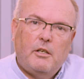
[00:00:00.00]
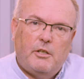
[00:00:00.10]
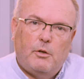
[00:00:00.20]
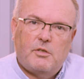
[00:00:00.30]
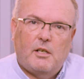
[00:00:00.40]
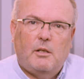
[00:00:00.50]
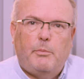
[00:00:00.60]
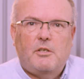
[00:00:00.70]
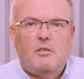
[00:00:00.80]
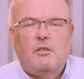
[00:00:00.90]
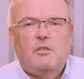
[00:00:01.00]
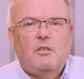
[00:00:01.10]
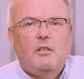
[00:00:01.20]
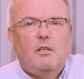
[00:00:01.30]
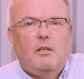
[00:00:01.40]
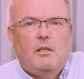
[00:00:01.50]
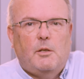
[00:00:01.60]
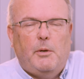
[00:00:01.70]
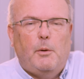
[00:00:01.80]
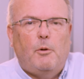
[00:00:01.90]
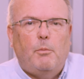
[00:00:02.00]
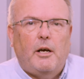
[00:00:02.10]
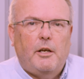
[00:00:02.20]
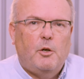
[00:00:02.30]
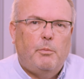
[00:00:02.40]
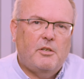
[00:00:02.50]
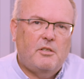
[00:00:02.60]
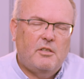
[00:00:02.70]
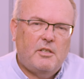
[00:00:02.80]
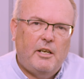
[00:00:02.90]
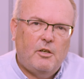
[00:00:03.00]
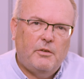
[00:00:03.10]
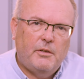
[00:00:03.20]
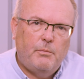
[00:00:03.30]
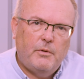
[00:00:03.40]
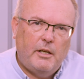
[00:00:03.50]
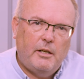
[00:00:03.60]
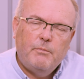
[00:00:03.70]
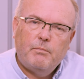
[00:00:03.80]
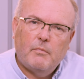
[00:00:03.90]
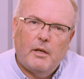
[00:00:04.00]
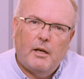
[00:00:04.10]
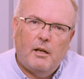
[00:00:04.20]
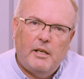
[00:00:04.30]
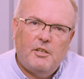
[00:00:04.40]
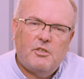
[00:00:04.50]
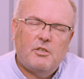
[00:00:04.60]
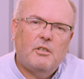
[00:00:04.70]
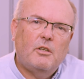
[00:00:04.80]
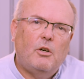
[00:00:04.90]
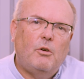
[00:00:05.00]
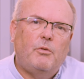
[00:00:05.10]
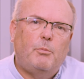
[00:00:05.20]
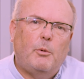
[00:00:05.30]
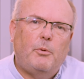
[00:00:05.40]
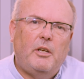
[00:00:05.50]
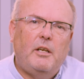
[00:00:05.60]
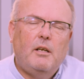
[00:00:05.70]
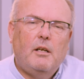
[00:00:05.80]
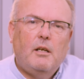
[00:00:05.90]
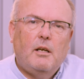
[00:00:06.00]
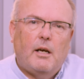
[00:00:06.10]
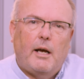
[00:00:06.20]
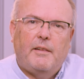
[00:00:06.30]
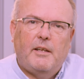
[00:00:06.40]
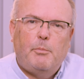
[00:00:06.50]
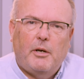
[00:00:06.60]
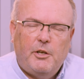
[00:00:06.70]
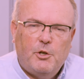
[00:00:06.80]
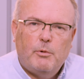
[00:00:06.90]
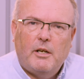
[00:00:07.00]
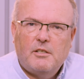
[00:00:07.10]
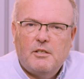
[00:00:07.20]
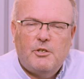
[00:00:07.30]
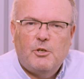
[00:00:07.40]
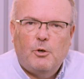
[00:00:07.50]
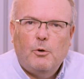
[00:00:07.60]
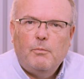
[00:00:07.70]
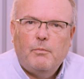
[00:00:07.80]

You sell the business, the people buying your business take on the lease of the property, and they pay you rent into your